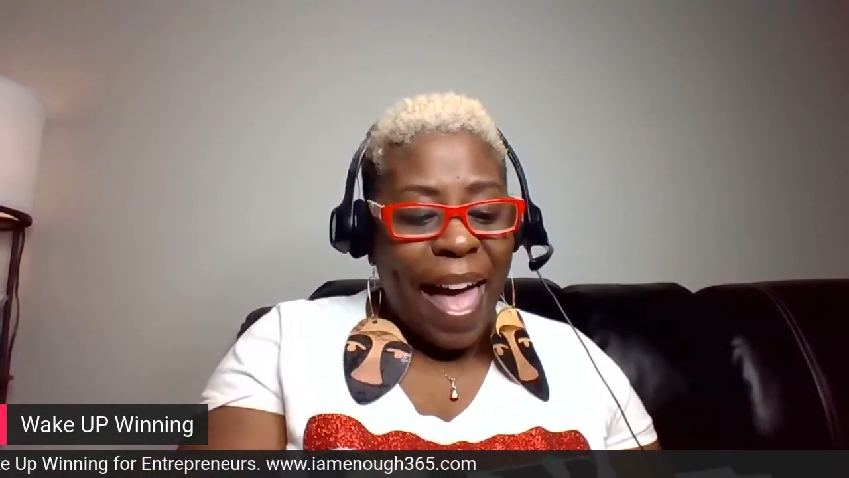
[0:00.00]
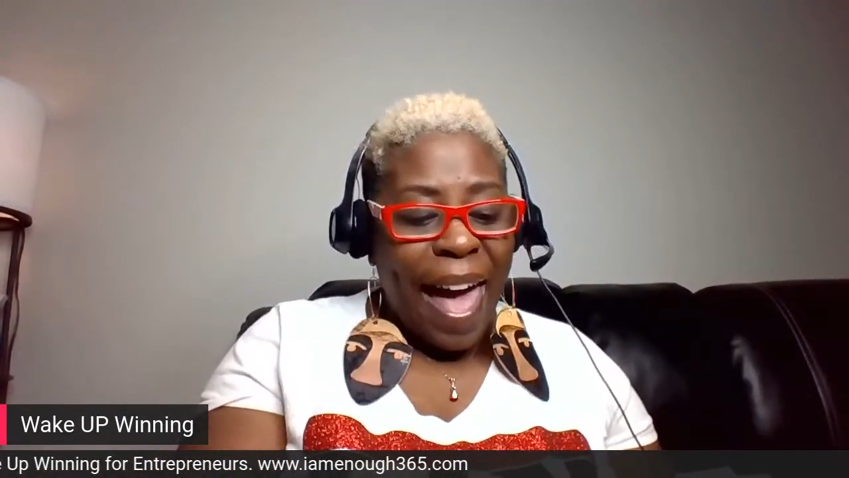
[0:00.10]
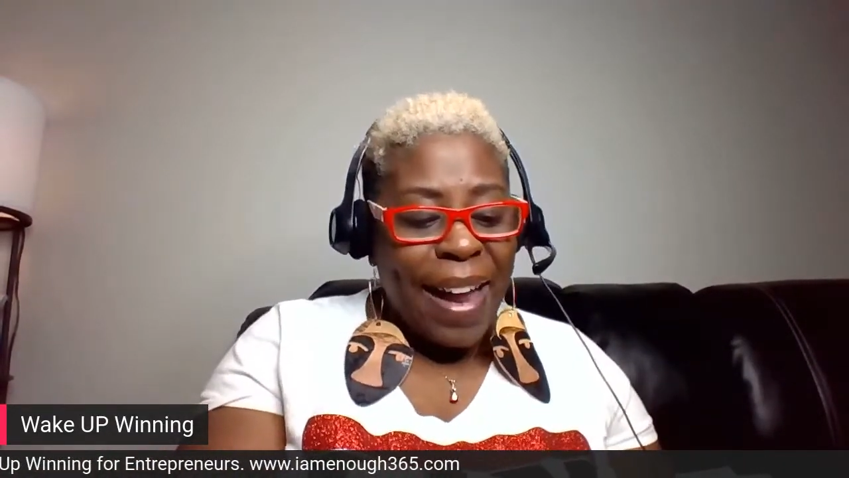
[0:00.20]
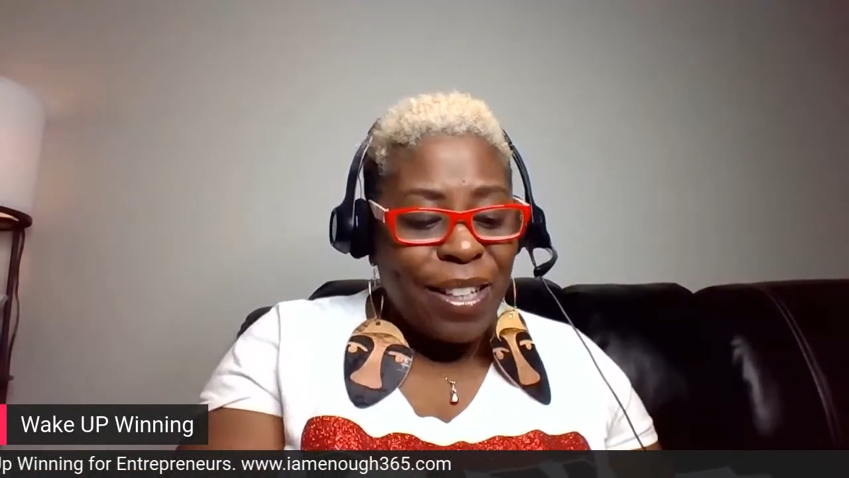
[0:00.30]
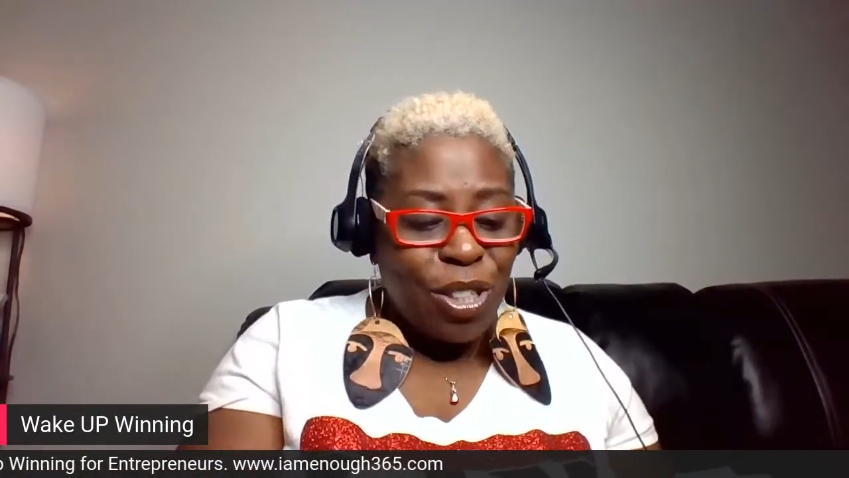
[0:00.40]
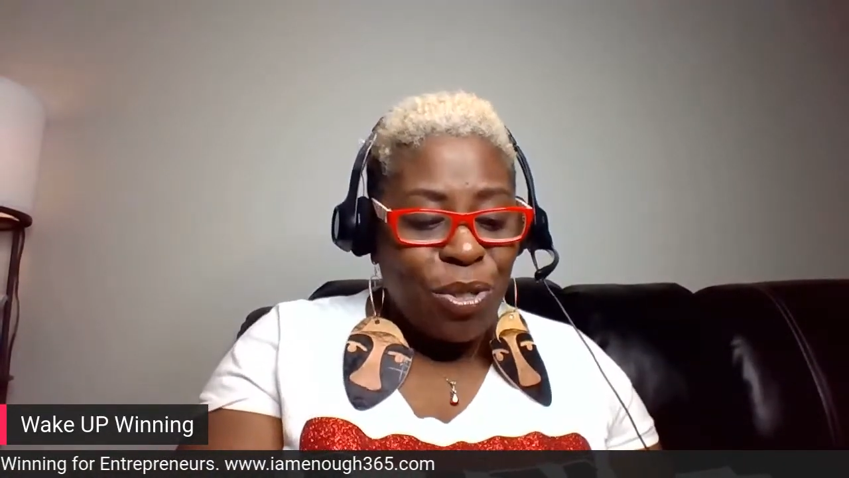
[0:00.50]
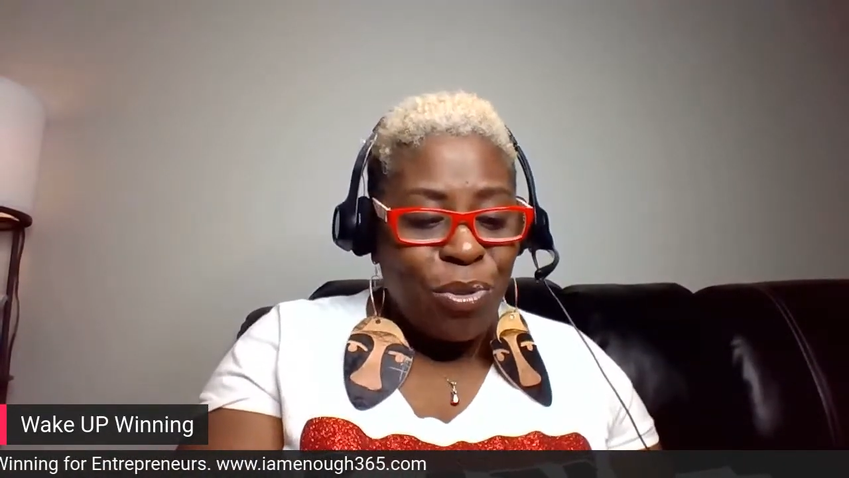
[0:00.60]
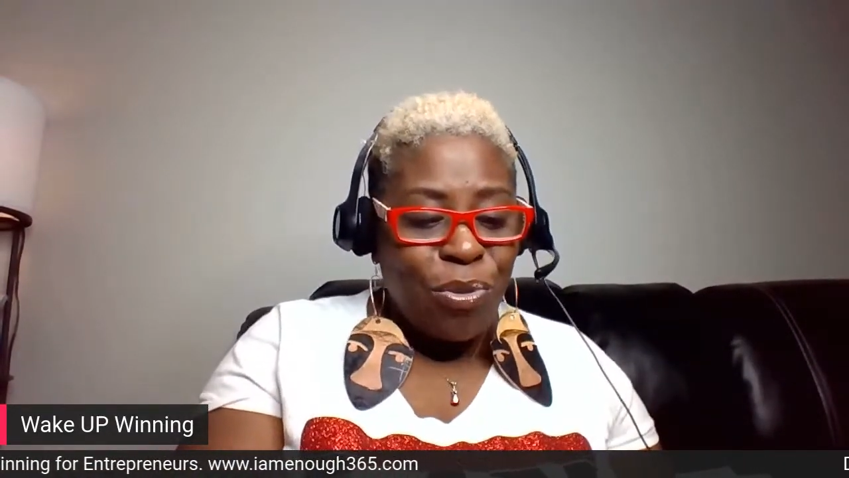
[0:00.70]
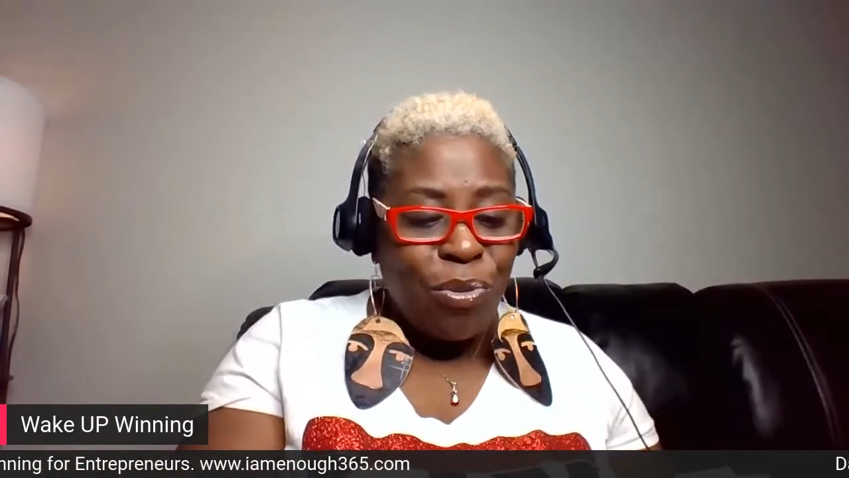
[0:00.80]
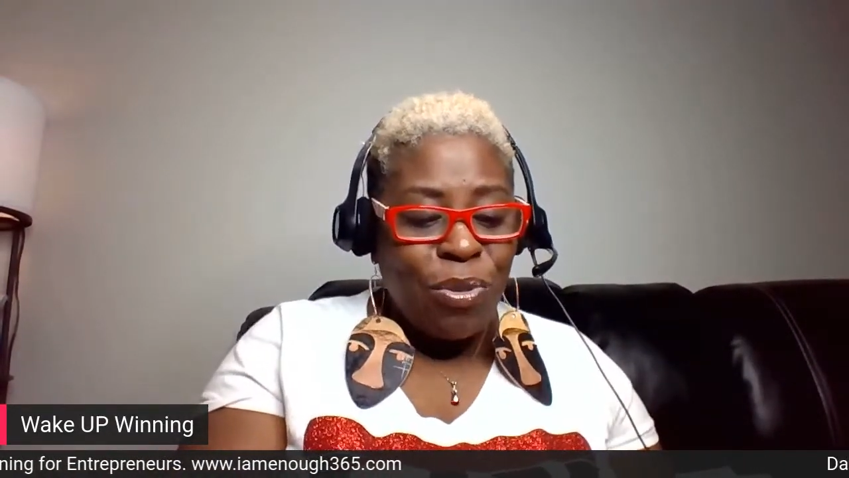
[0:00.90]

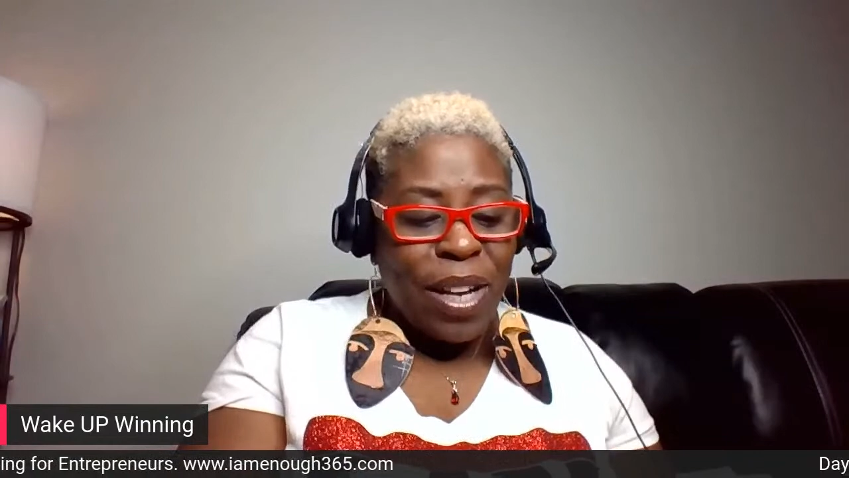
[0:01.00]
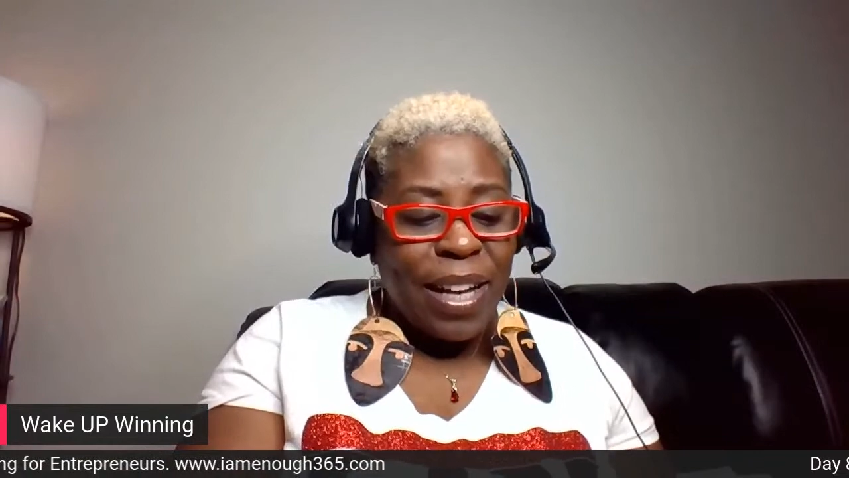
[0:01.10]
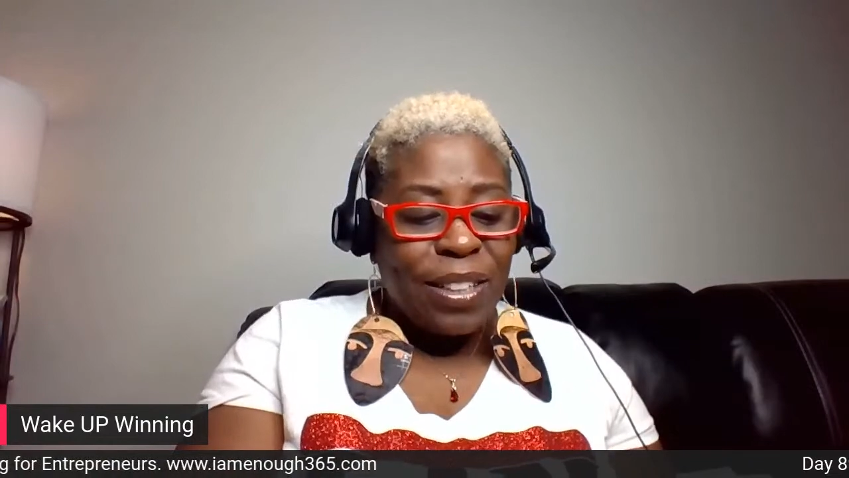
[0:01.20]
attitude